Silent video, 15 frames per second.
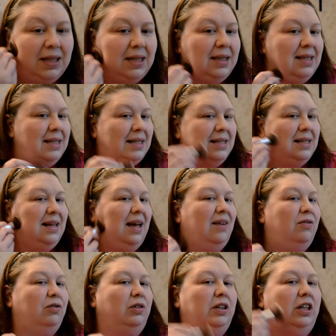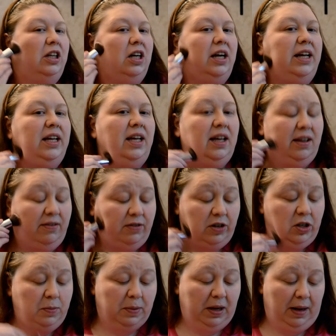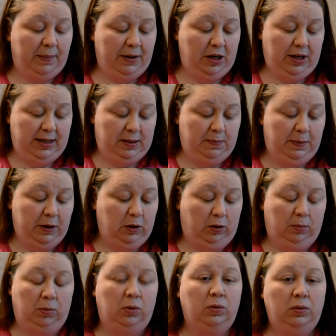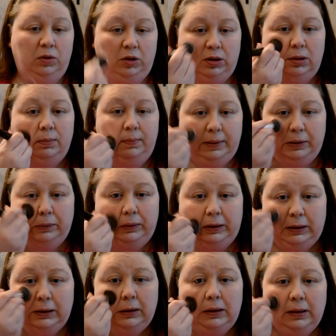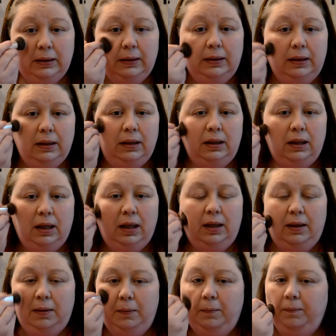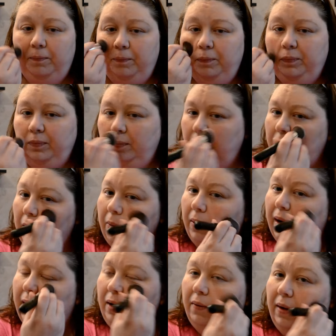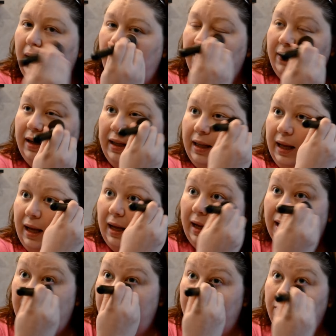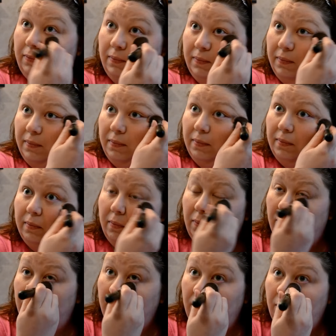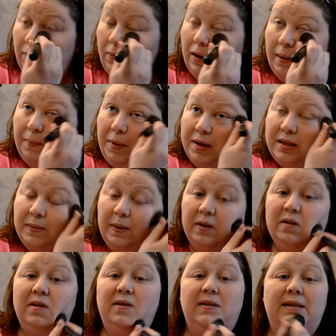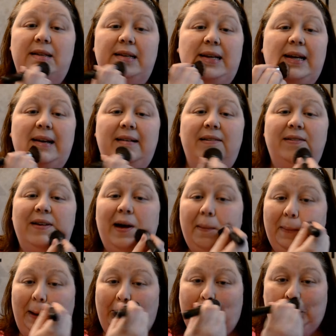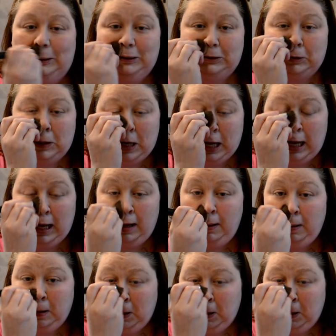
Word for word: this doesn't have really great coverage, but I mean, it's buildable. You can build it. Um, and where I don't have any kind where I'm not supposed to use any kind of high maintenance or high